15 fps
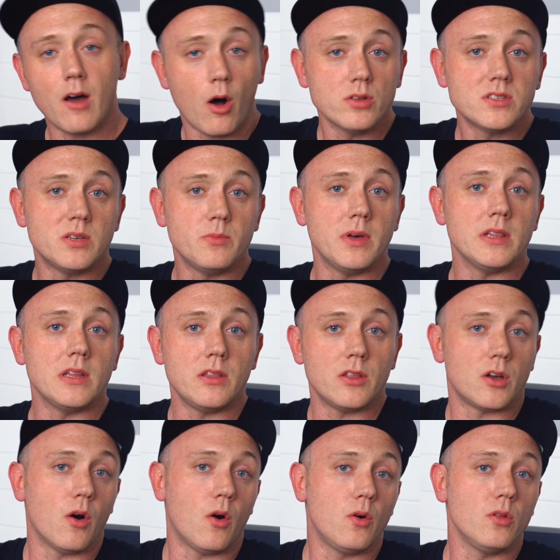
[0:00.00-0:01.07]
ultimately the
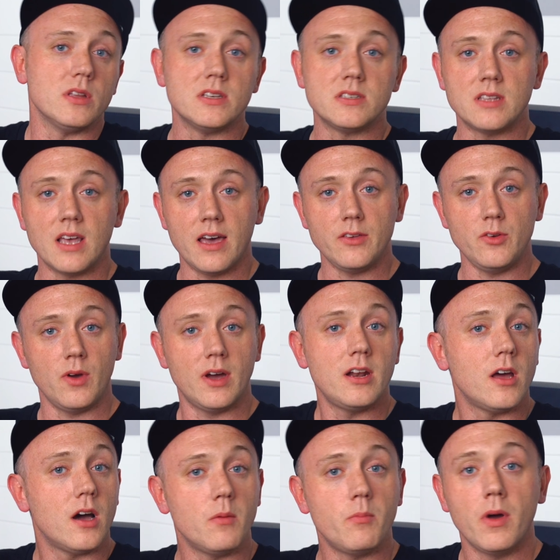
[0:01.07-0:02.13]
goal is that you
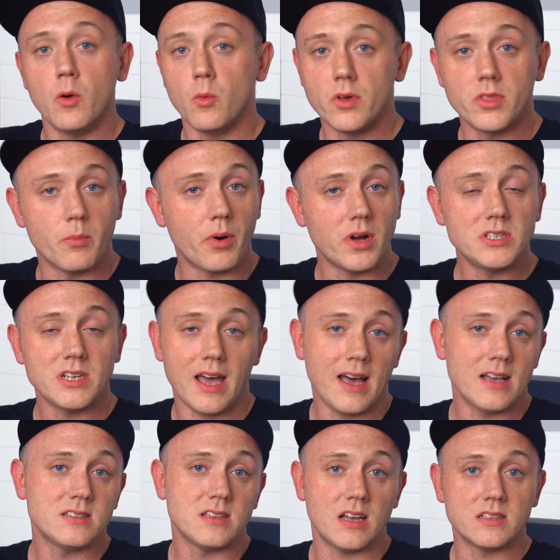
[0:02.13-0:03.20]
end up with a bunch of
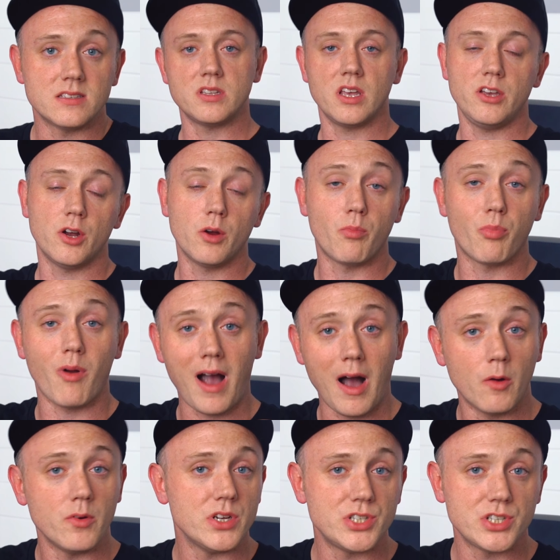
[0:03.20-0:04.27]
assets that you're
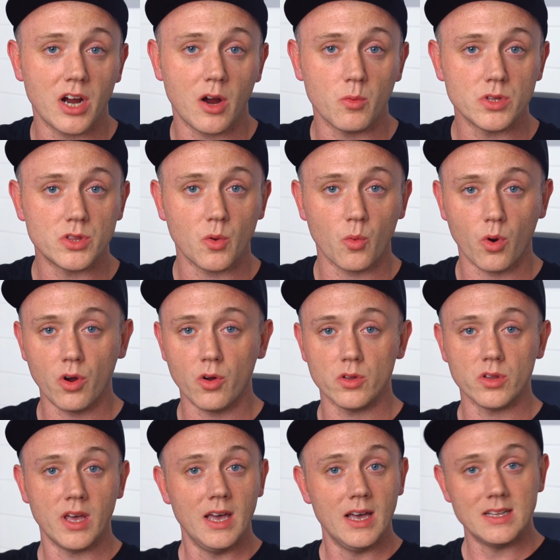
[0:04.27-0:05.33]
proud to share with the world,